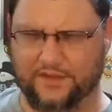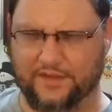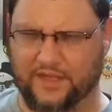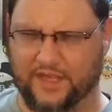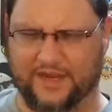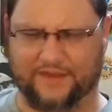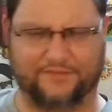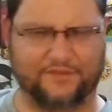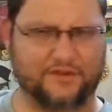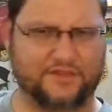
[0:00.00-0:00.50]

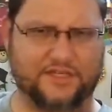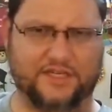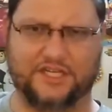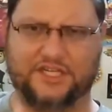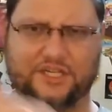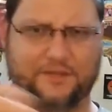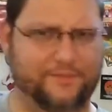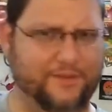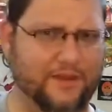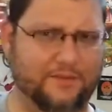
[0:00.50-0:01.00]
like, if there's any
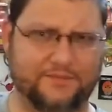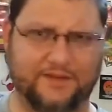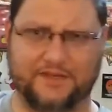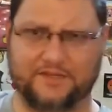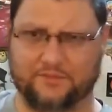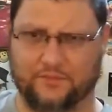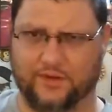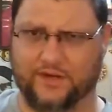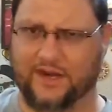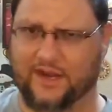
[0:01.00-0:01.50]
shipping
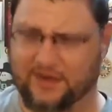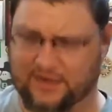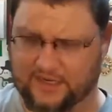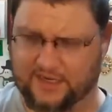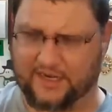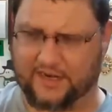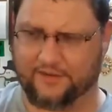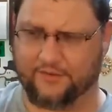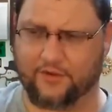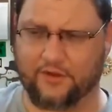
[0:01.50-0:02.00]
updates and whatnot,
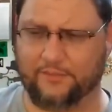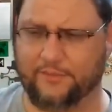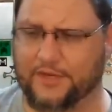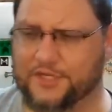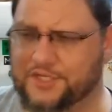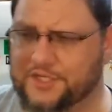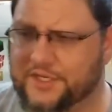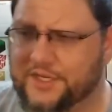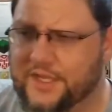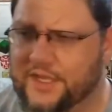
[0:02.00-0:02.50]
like I already
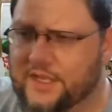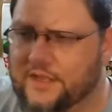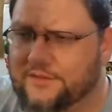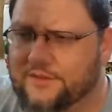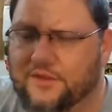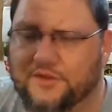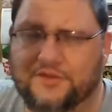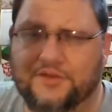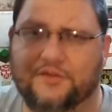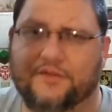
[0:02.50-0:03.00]
mentioned,
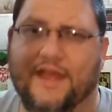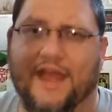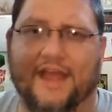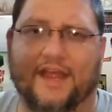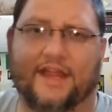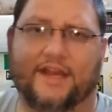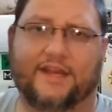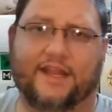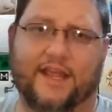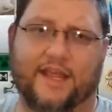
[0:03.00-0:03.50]
they'll do
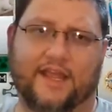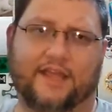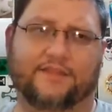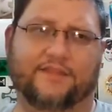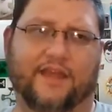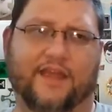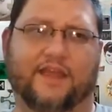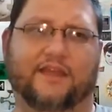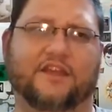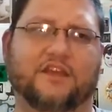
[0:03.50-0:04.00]
that. And
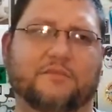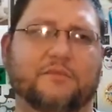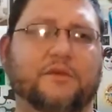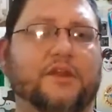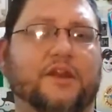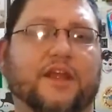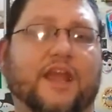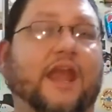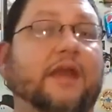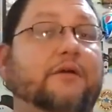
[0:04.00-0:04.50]
they
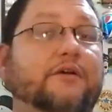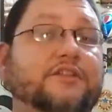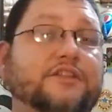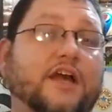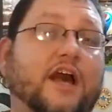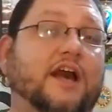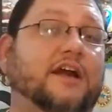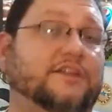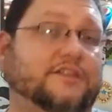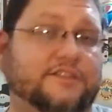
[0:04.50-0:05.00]
communicate
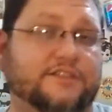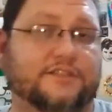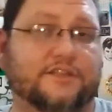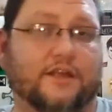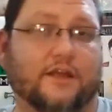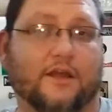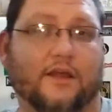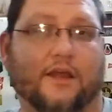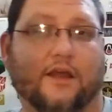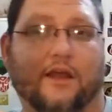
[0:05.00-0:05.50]
with
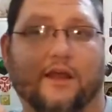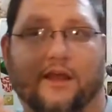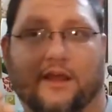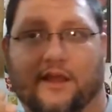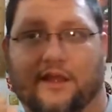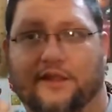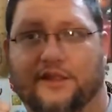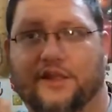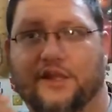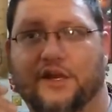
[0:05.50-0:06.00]
us,
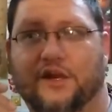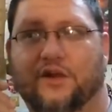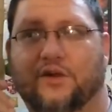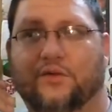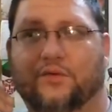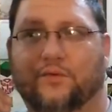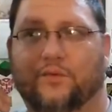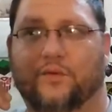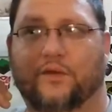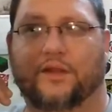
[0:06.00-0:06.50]
you
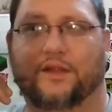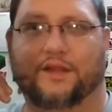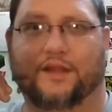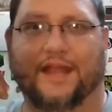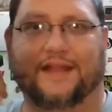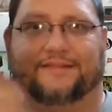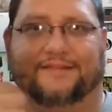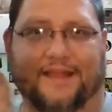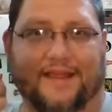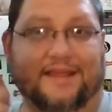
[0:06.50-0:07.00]
know,
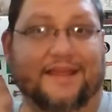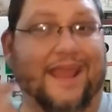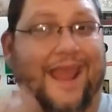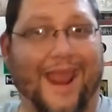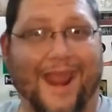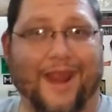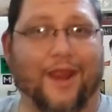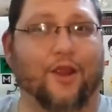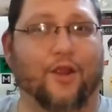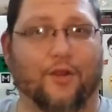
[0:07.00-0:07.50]
like they
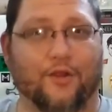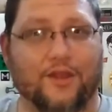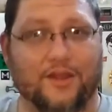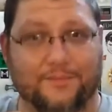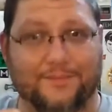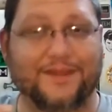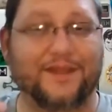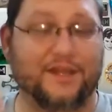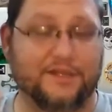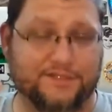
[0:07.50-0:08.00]
care,
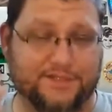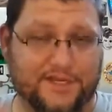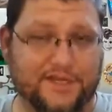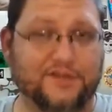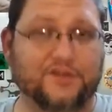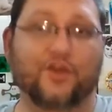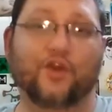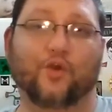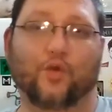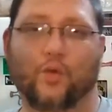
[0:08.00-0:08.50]
because they
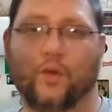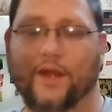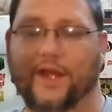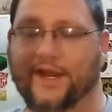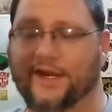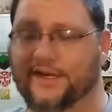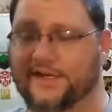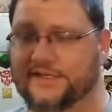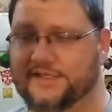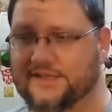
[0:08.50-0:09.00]
do.
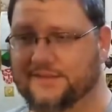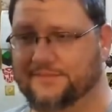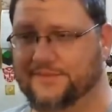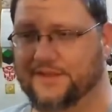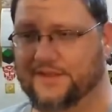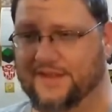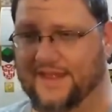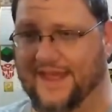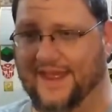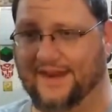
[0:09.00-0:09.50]
And it's
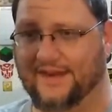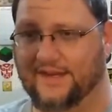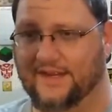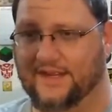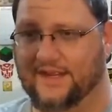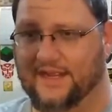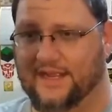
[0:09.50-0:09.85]
something that,